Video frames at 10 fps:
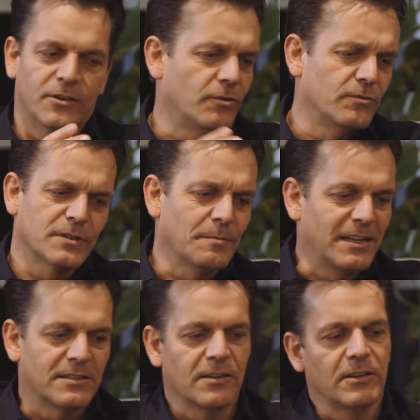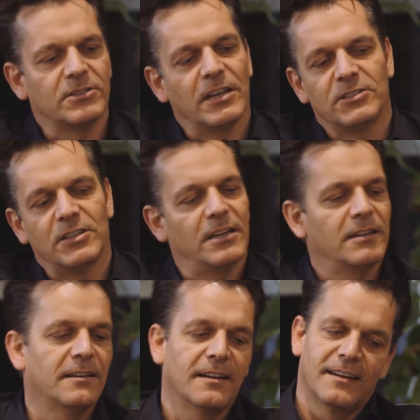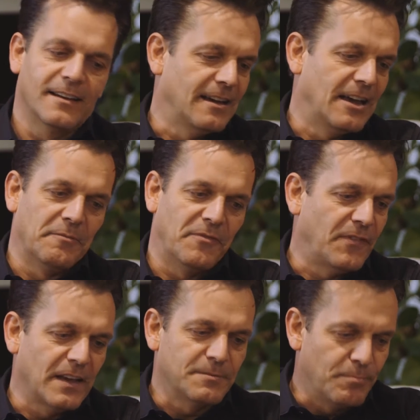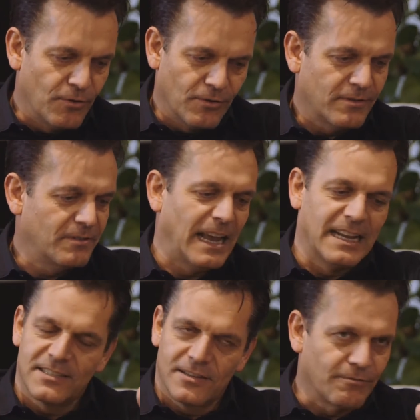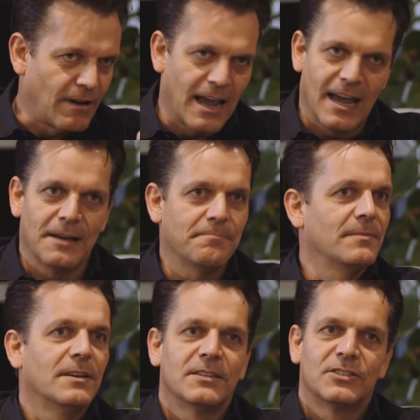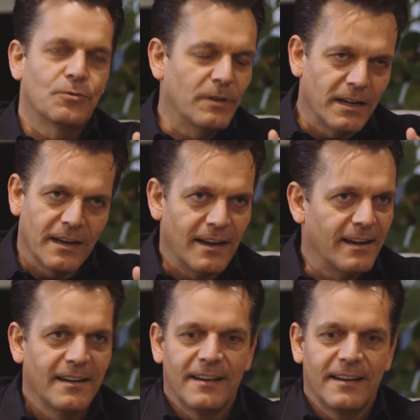google's the main search engine um, facebook instagram twitter